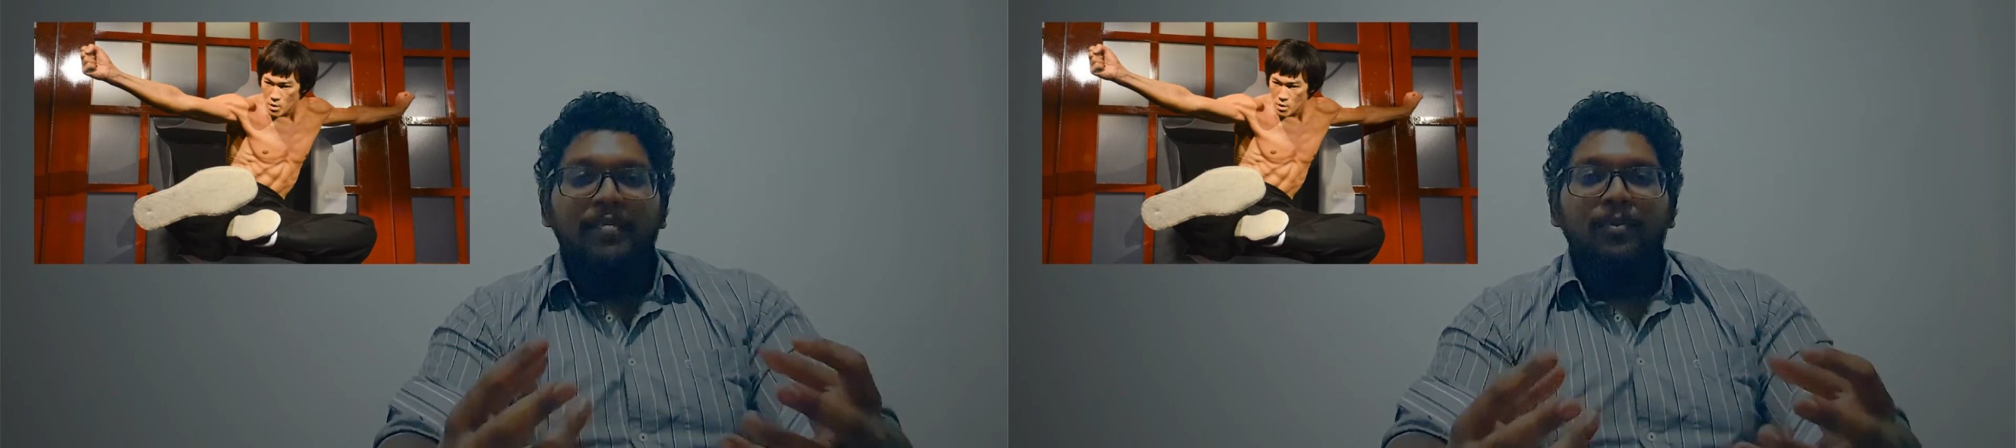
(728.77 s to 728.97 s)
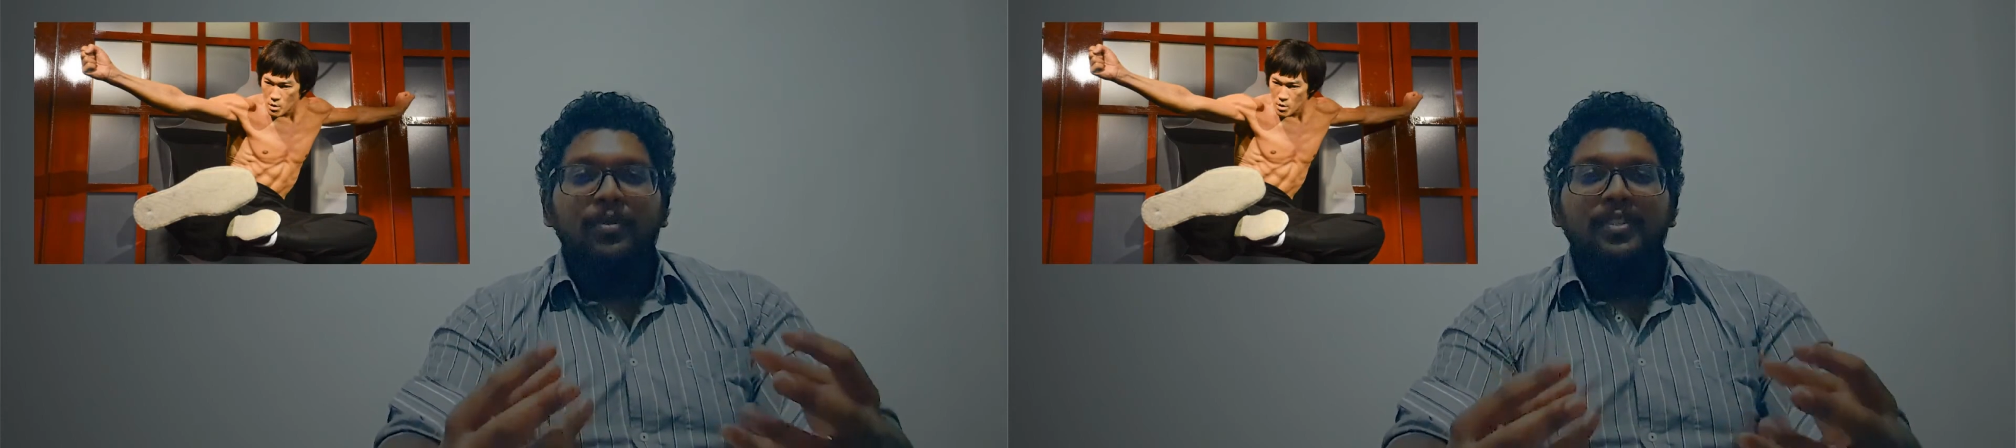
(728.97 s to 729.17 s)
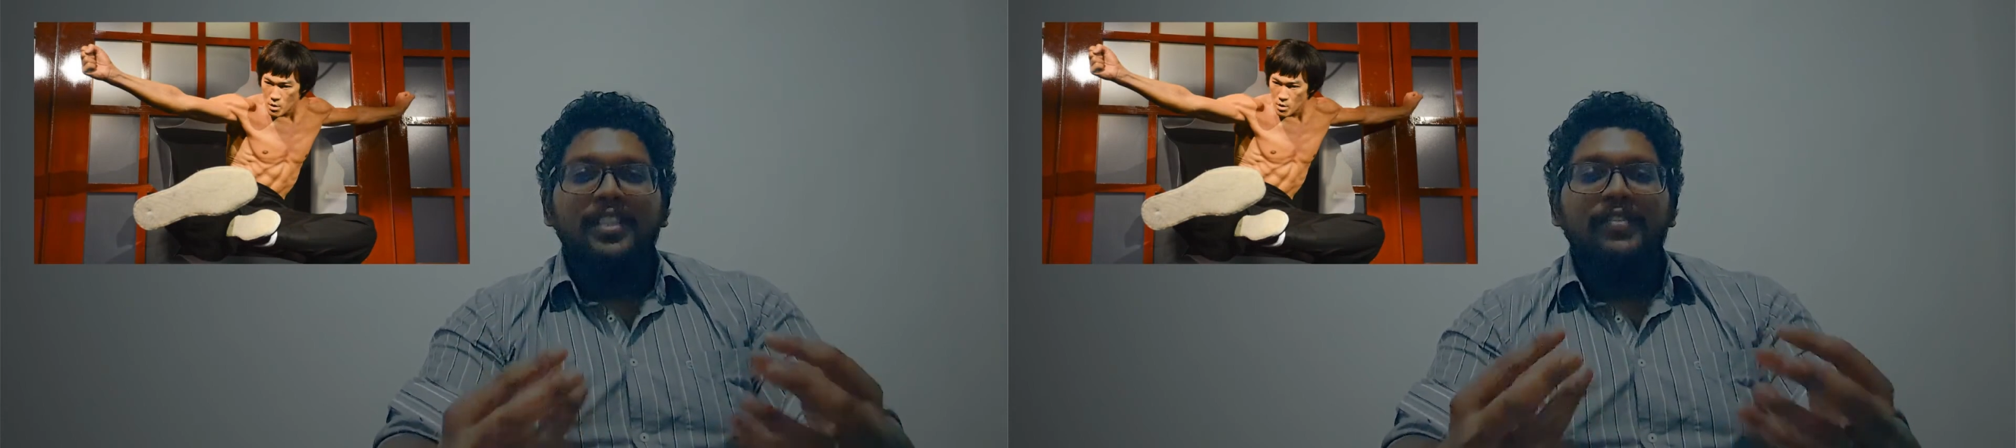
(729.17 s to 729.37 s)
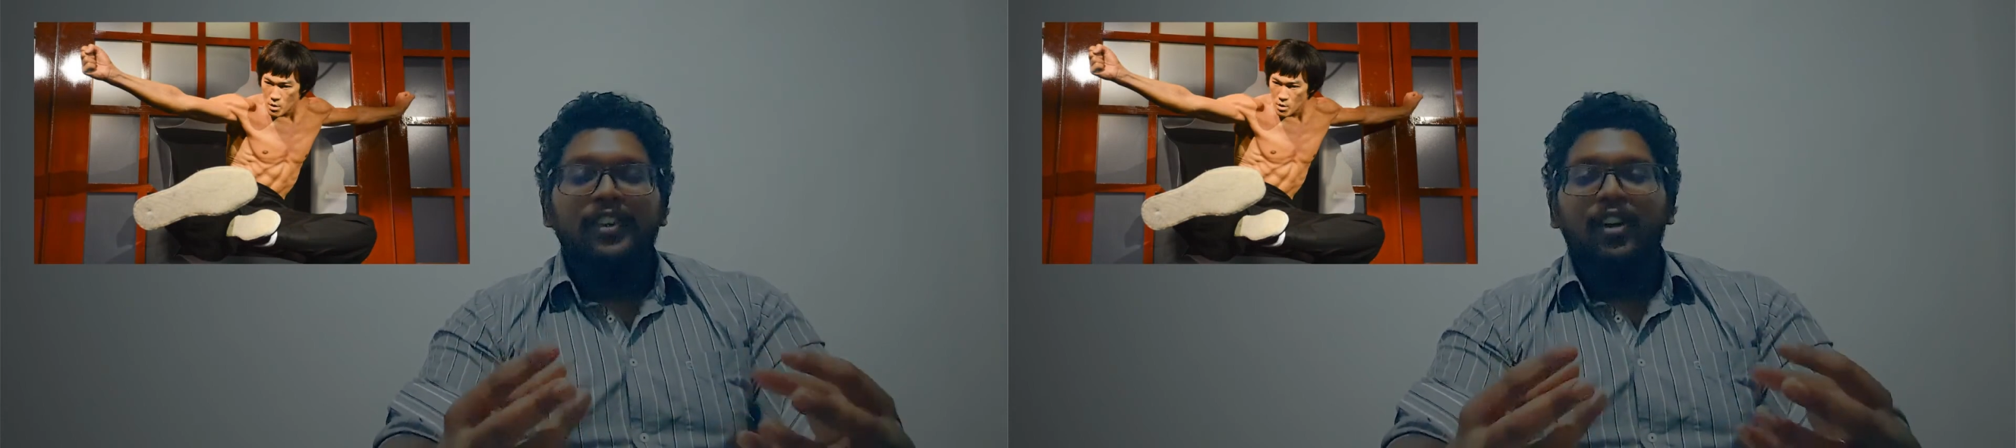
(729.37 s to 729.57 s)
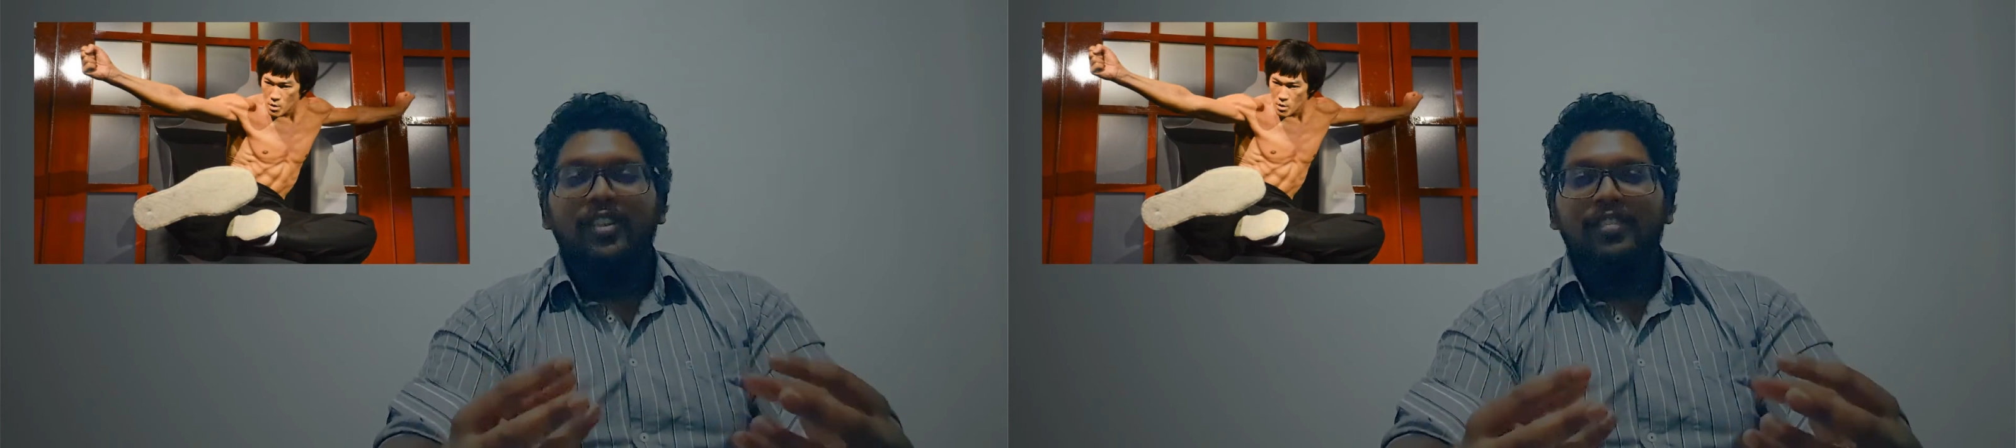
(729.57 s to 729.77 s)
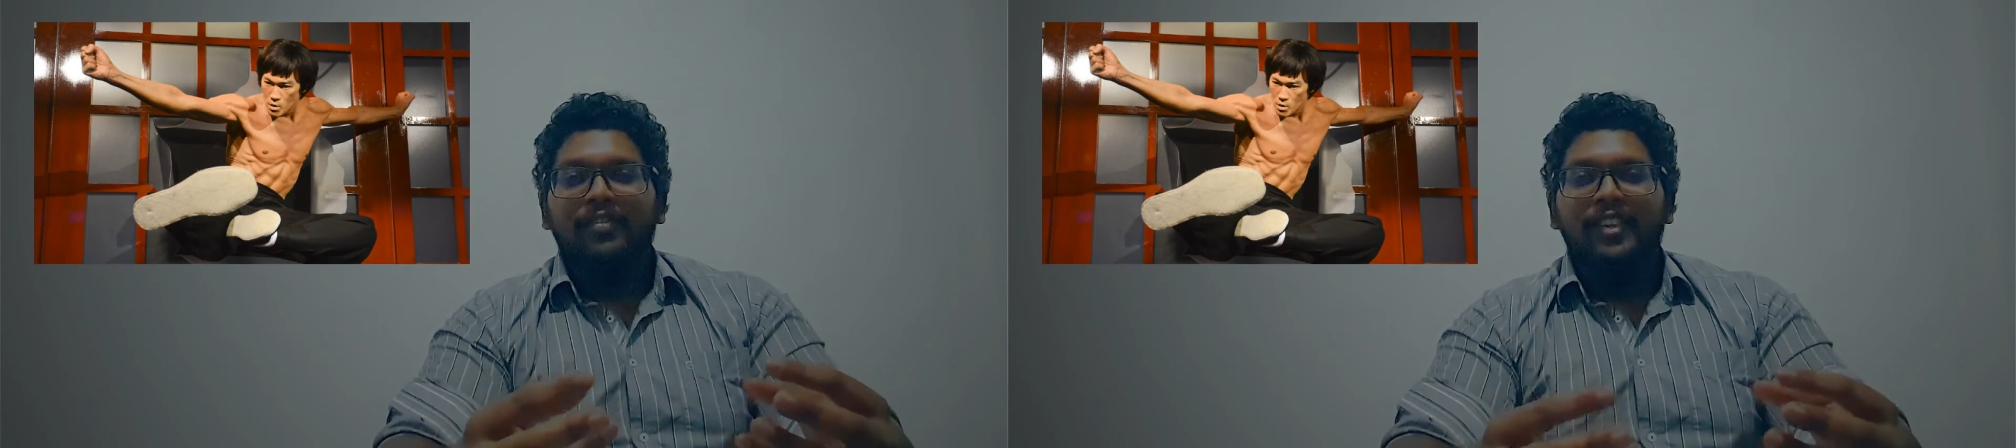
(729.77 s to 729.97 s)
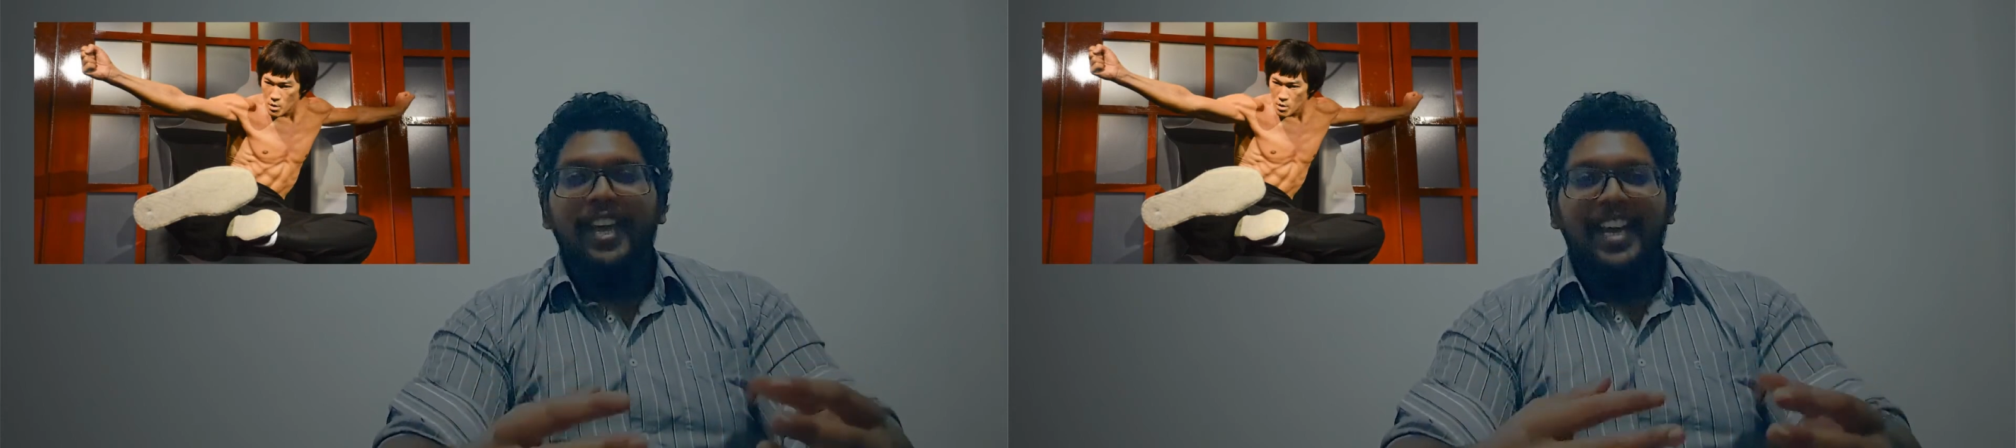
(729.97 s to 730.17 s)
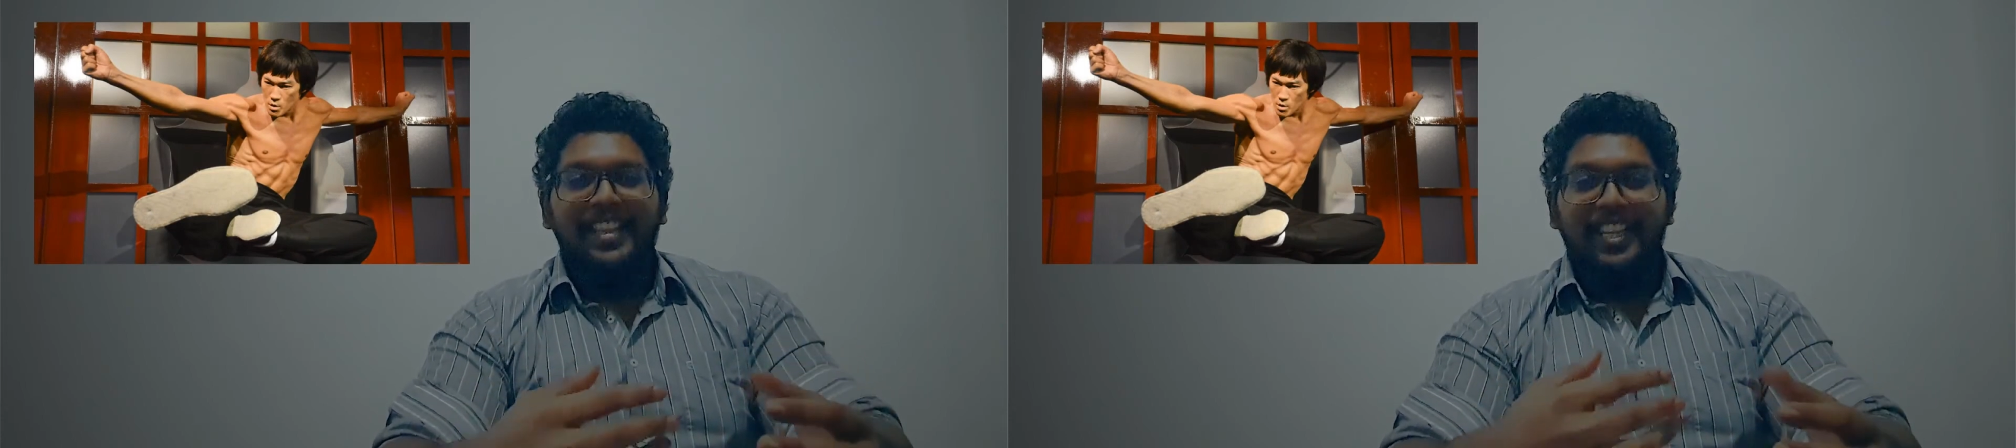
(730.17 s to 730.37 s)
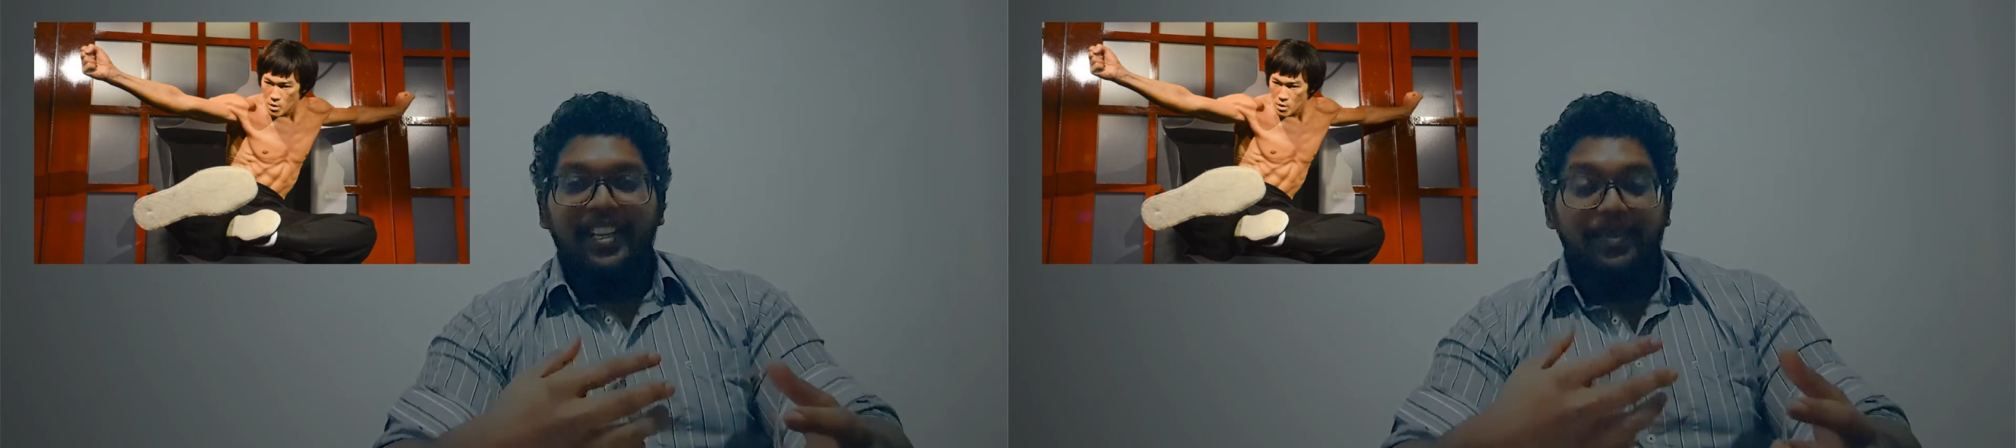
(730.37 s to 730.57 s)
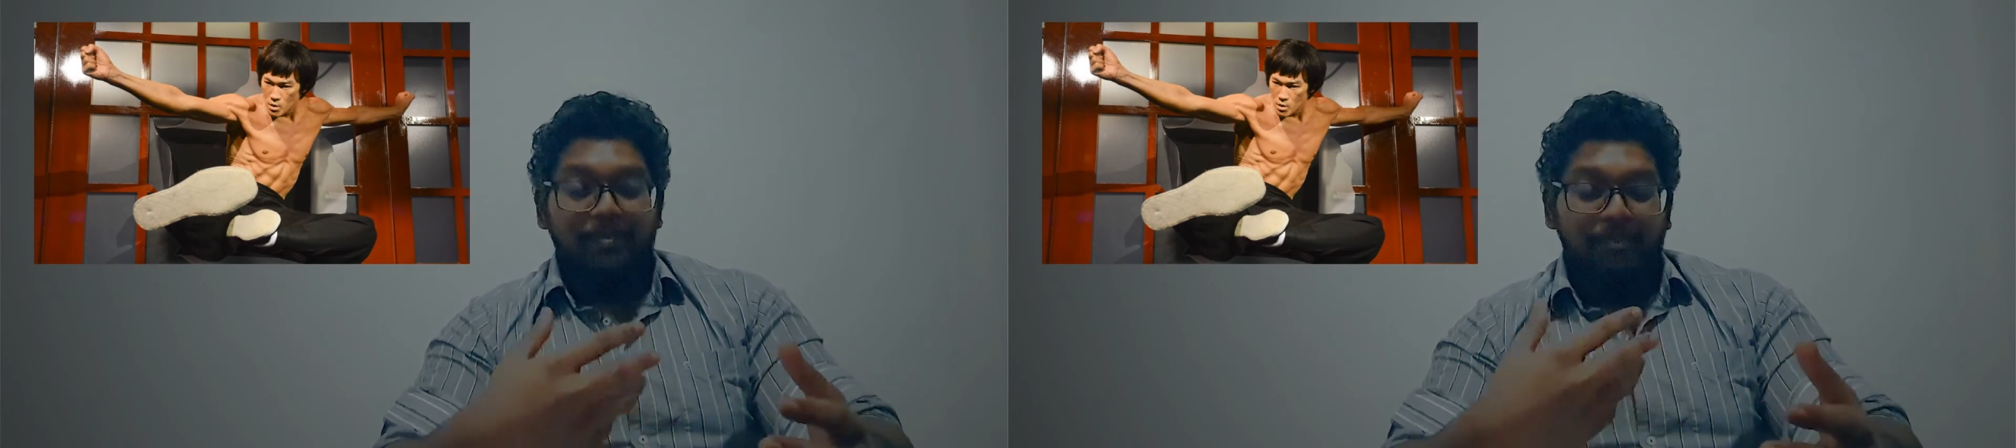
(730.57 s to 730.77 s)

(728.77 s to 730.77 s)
Bruce Lee's philosophy and they